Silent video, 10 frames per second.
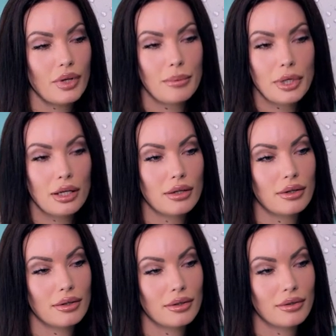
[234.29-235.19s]

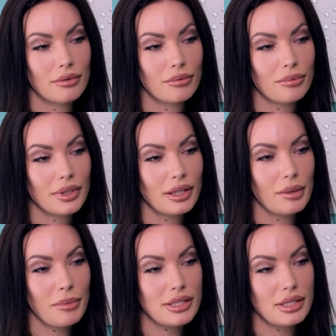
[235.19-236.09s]
mean, really
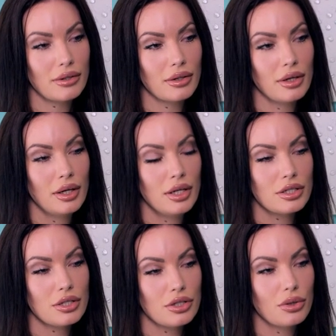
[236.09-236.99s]
the best thing
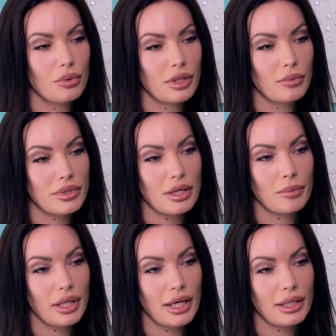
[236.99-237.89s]
to do with
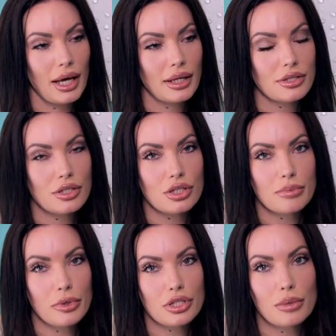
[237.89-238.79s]
someone like that is to
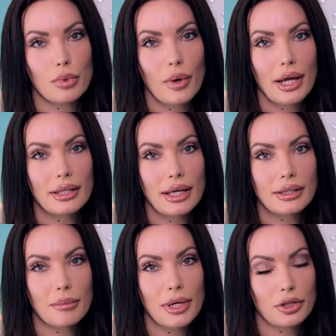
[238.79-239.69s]
just push them away and let
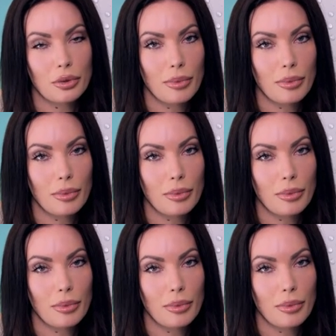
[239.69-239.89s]
them hit their